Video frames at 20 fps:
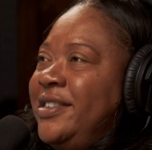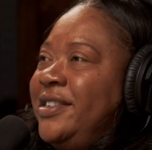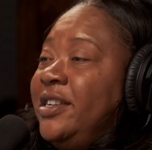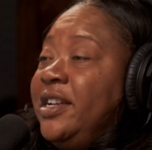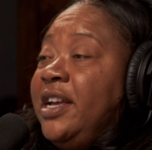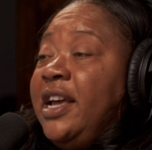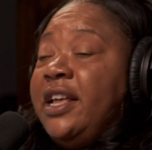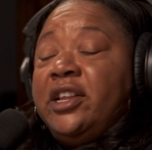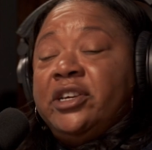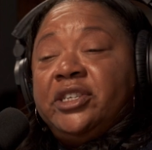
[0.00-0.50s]

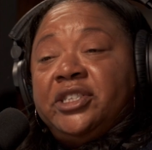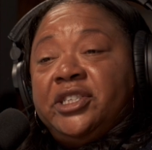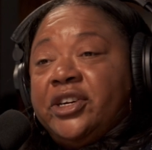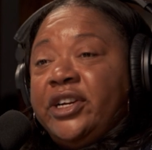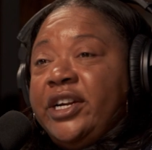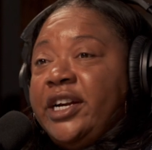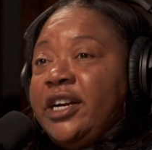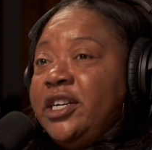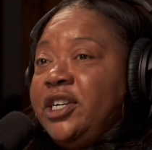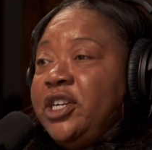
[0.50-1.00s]
Man, they're still
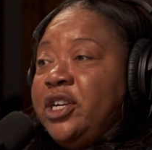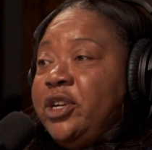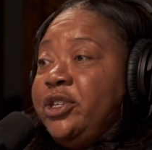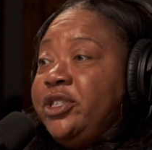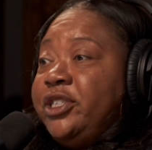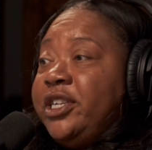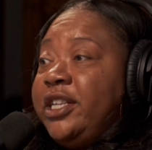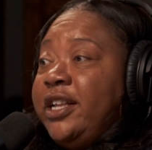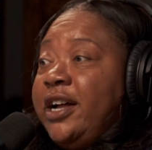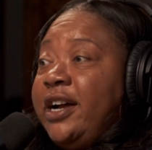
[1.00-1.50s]
here.
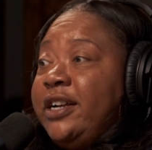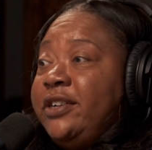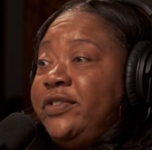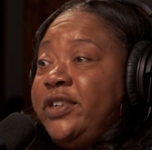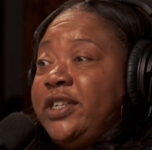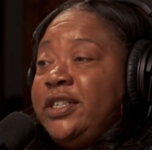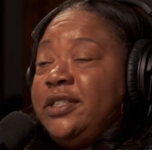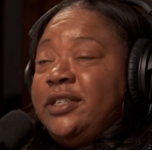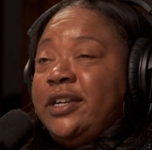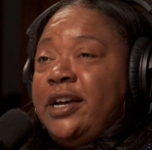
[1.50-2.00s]
There's a lot of us.